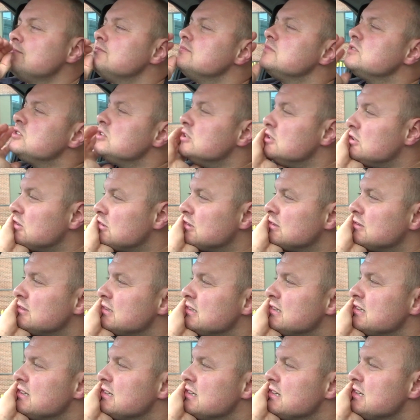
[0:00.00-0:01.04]
So
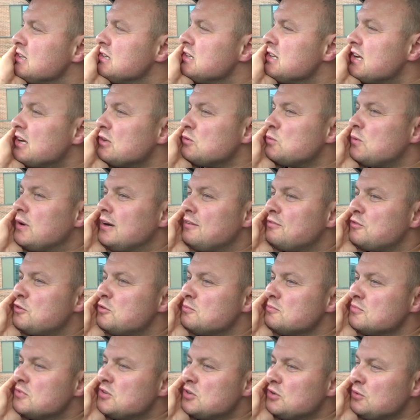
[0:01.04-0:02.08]
that's where I've
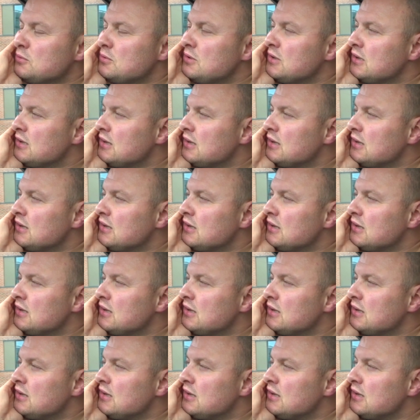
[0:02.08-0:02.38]
come to.